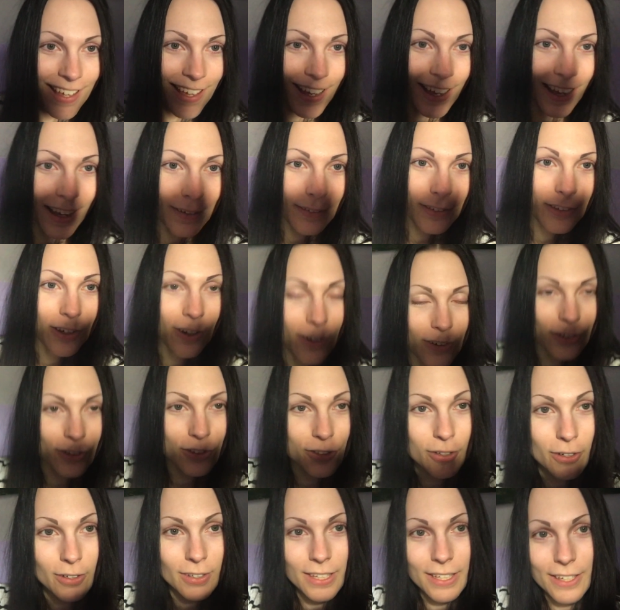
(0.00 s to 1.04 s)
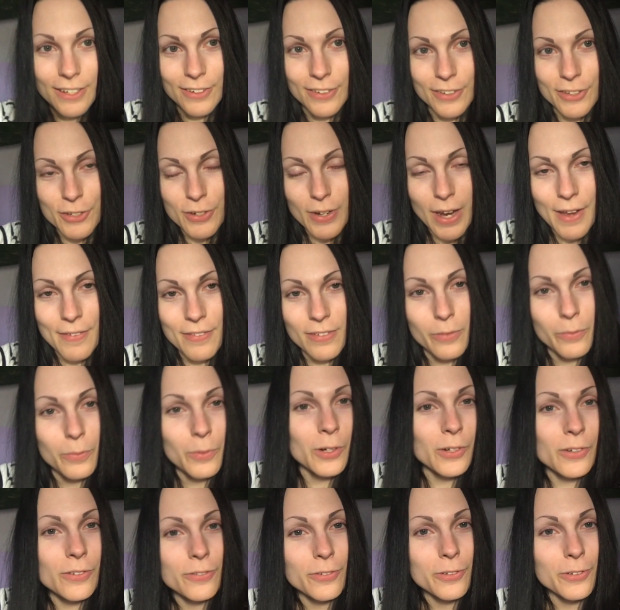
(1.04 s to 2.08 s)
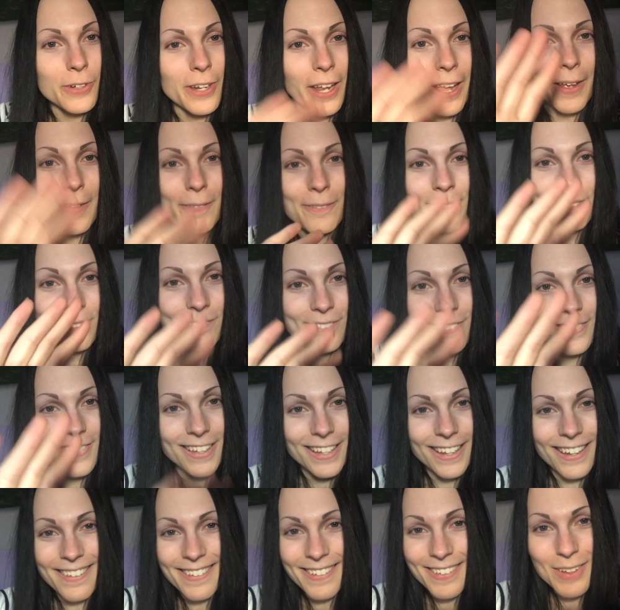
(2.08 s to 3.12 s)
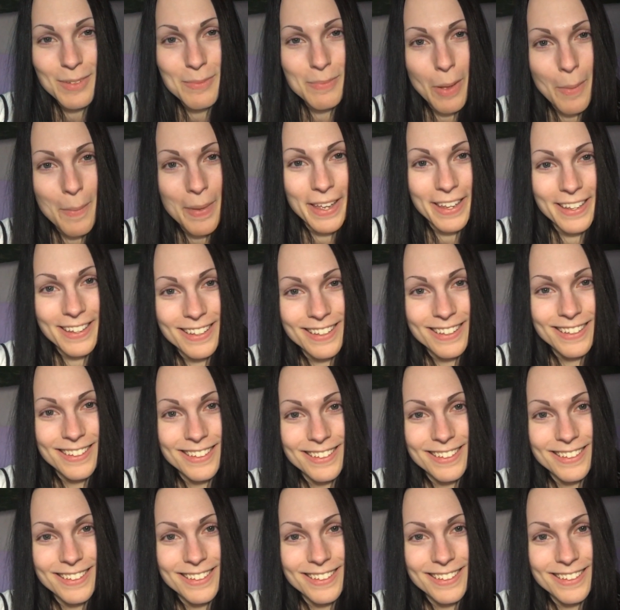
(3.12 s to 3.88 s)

I'll talk to you all later, and you have a wonderful day. Okay, bye bye.